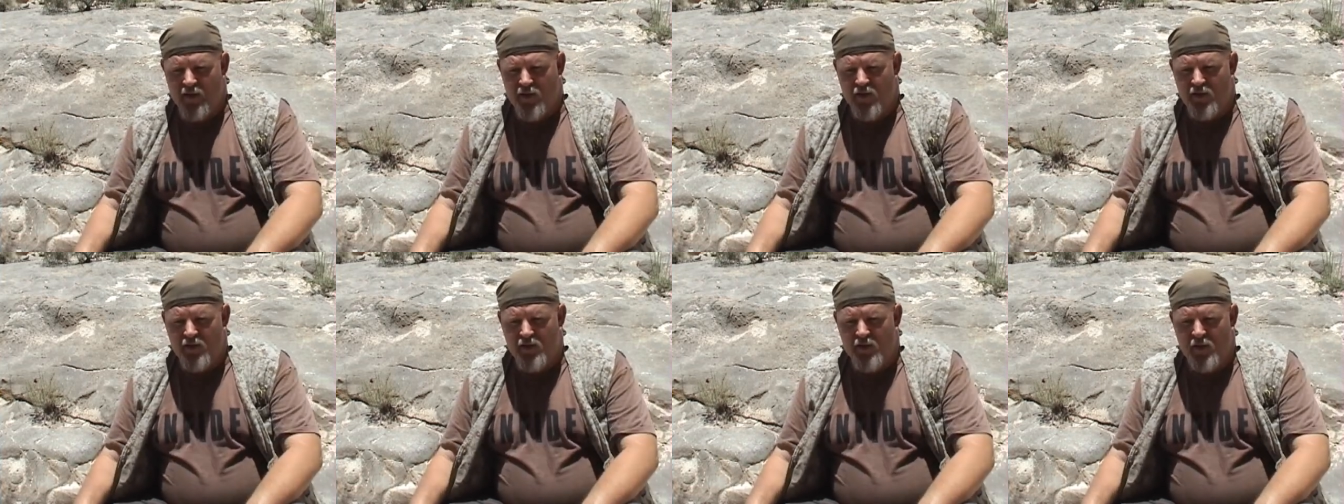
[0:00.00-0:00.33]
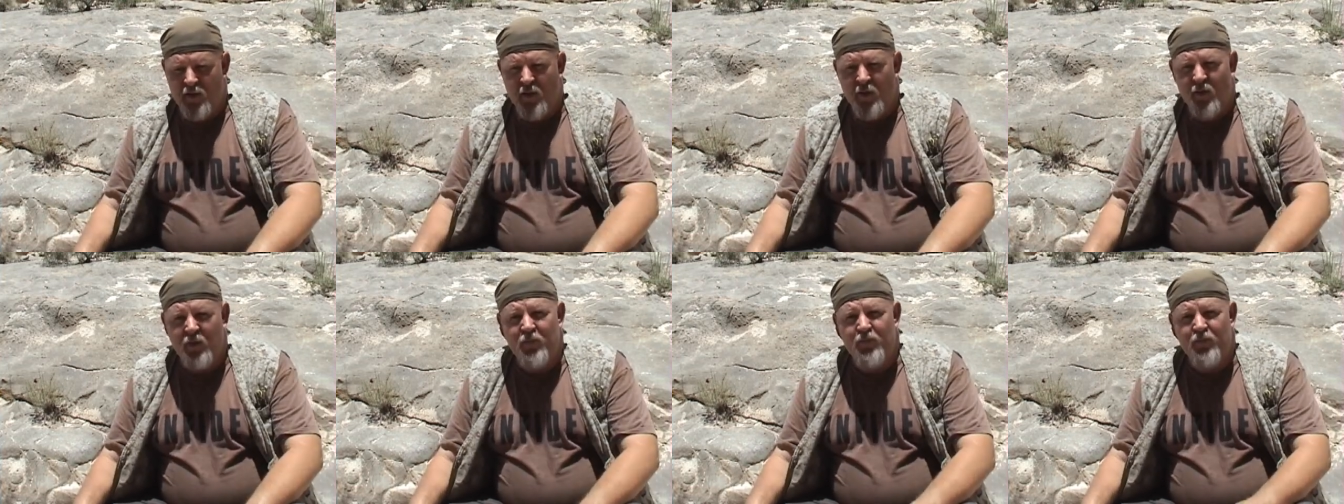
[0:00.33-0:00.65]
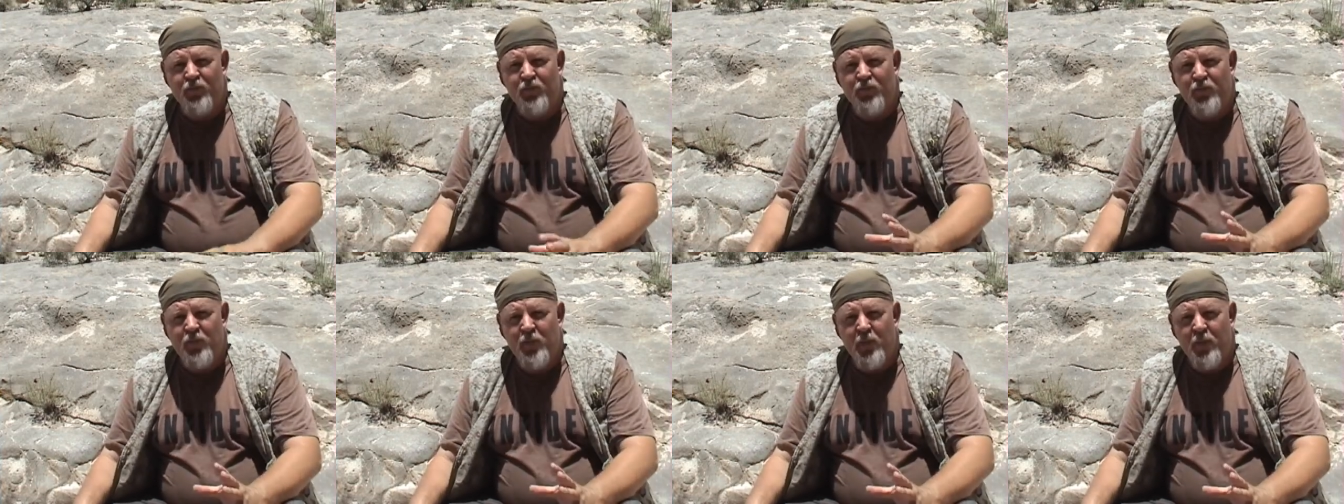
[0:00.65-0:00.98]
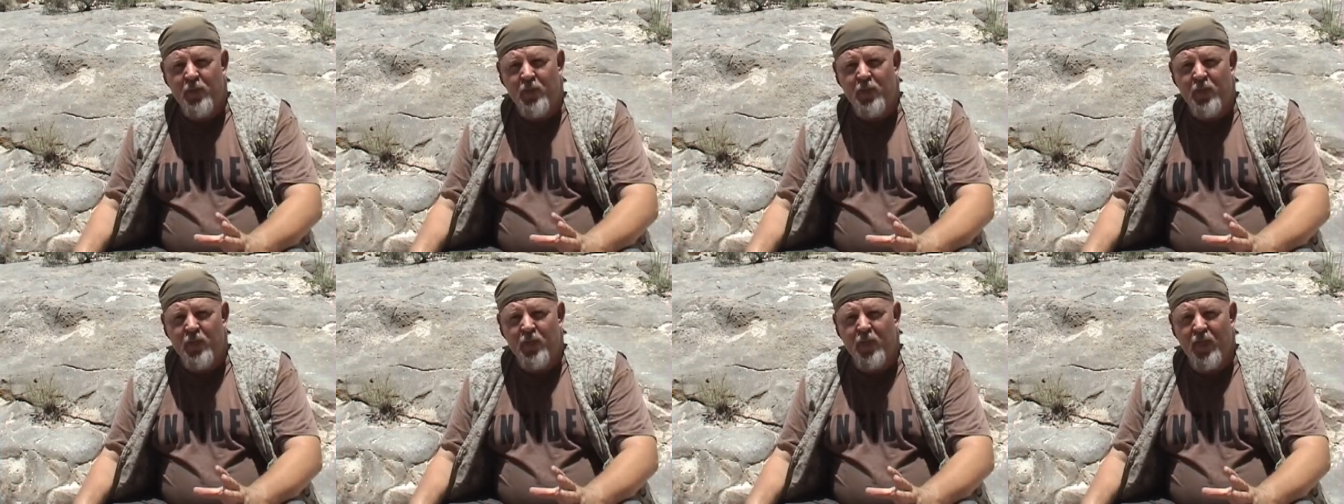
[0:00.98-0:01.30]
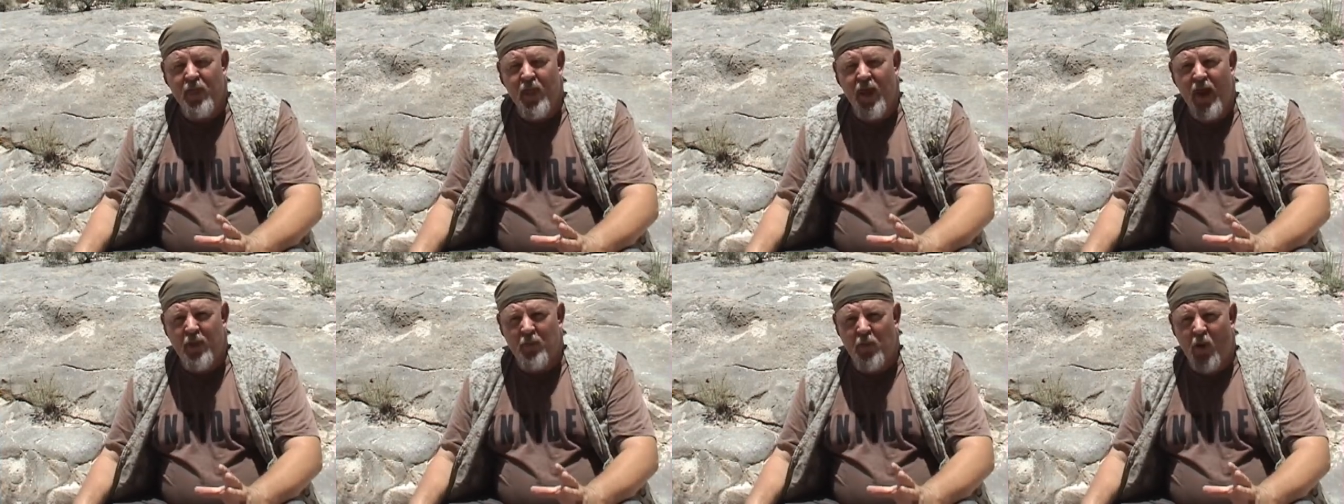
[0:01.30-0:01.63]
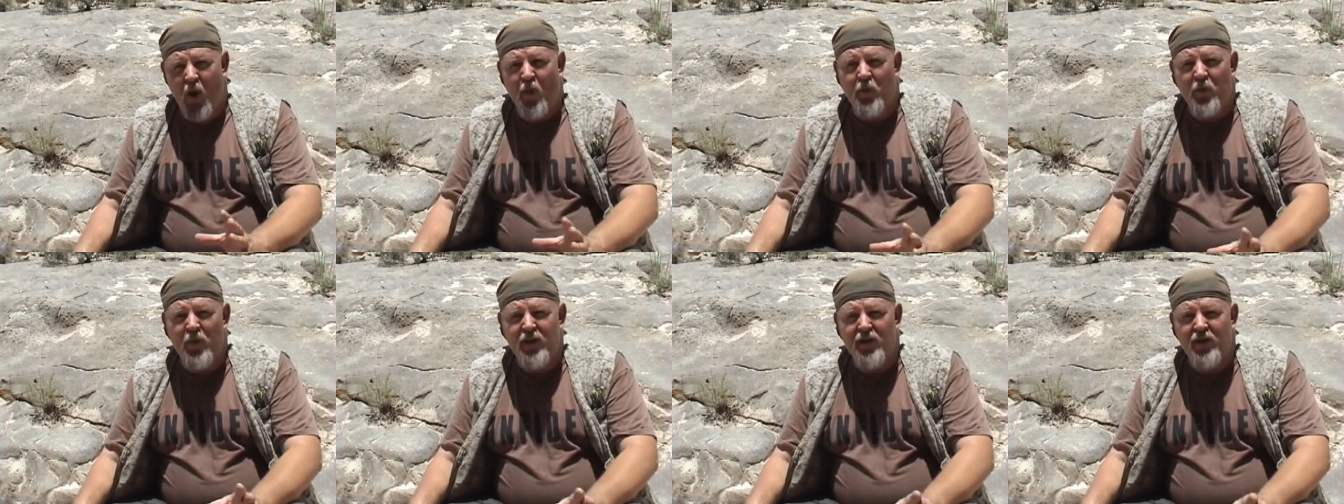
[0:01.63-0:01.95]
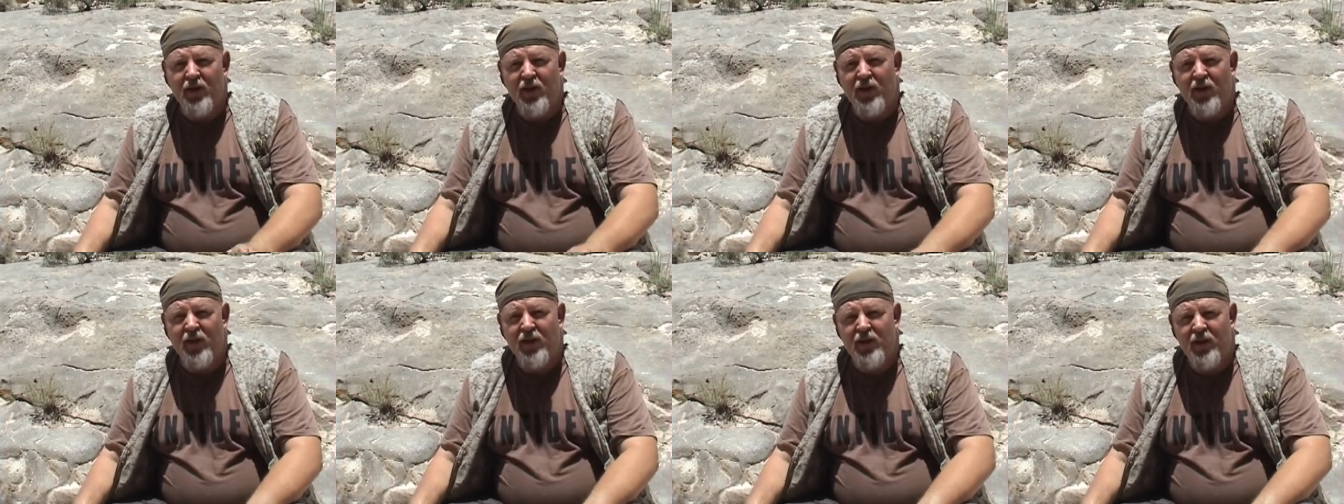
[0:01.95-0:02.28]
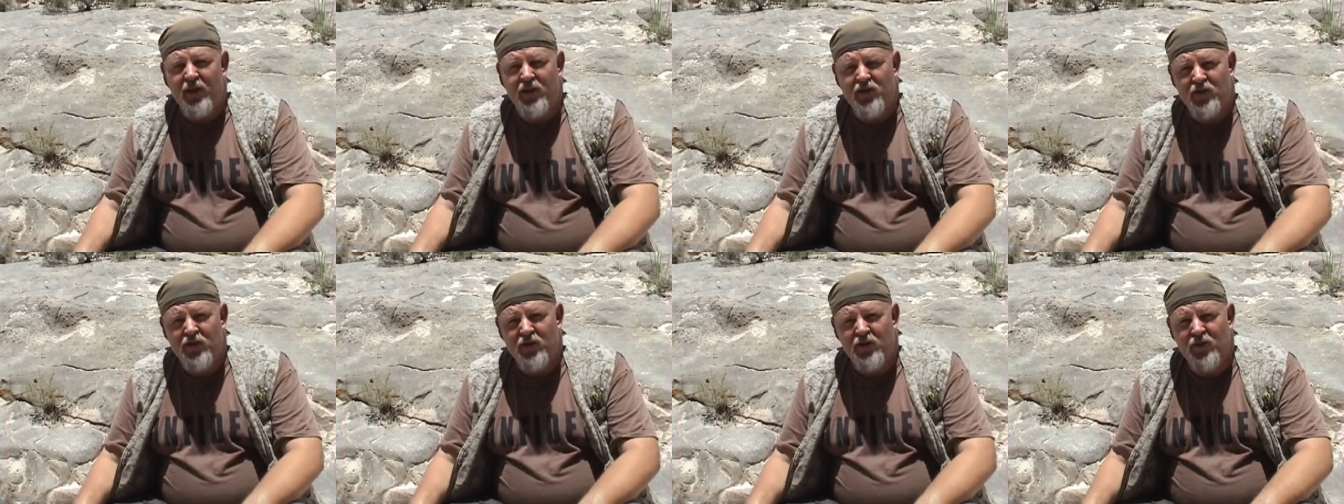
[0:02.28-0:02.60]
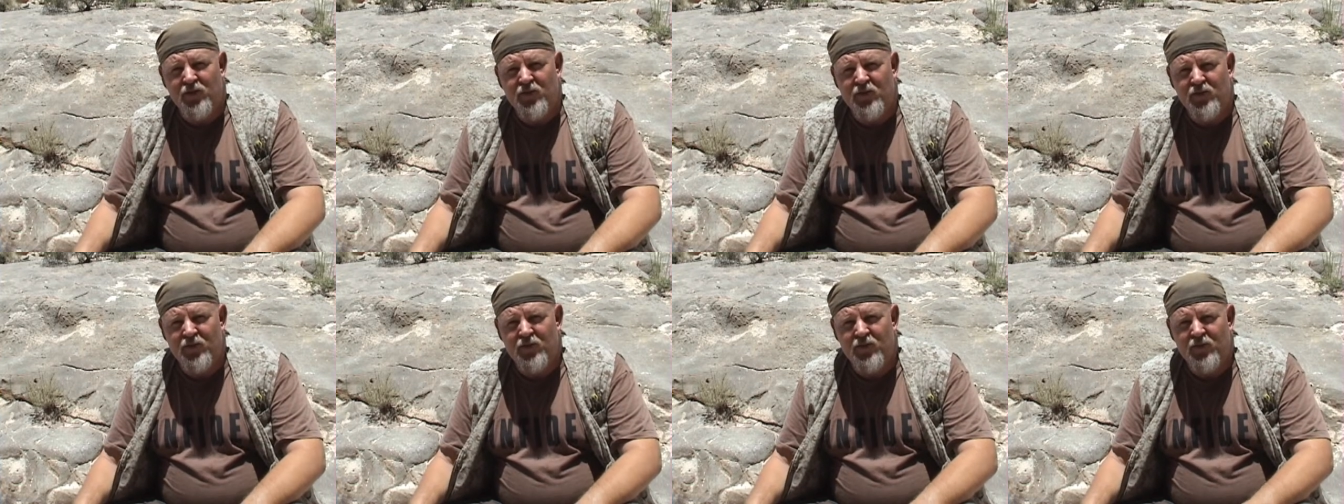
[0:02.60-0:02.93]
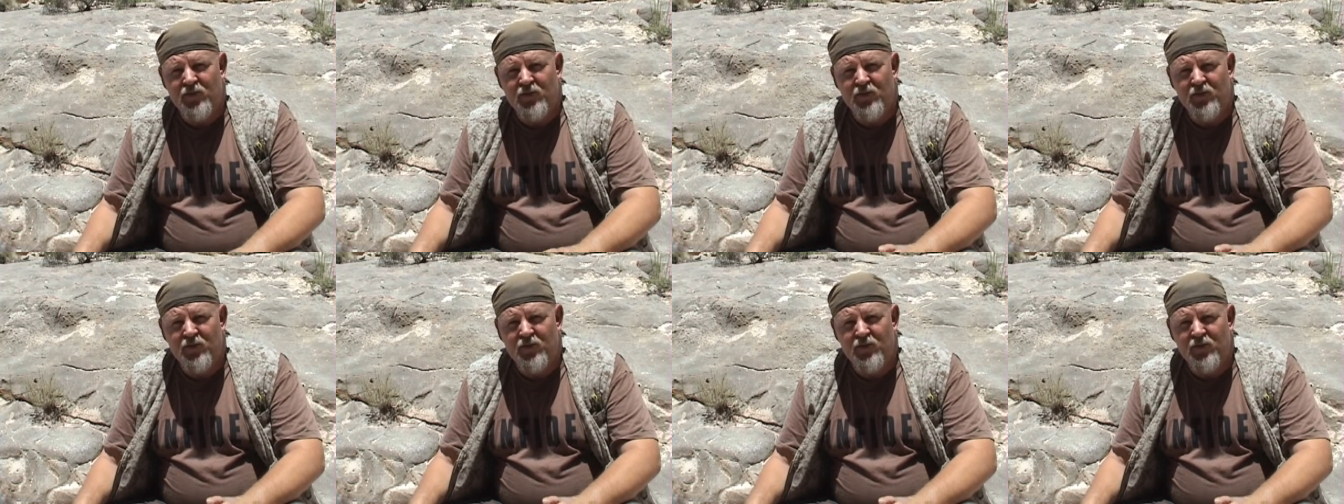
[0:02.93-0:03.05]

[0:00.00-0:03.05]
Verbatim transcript: So I'm hoping uh, that you'll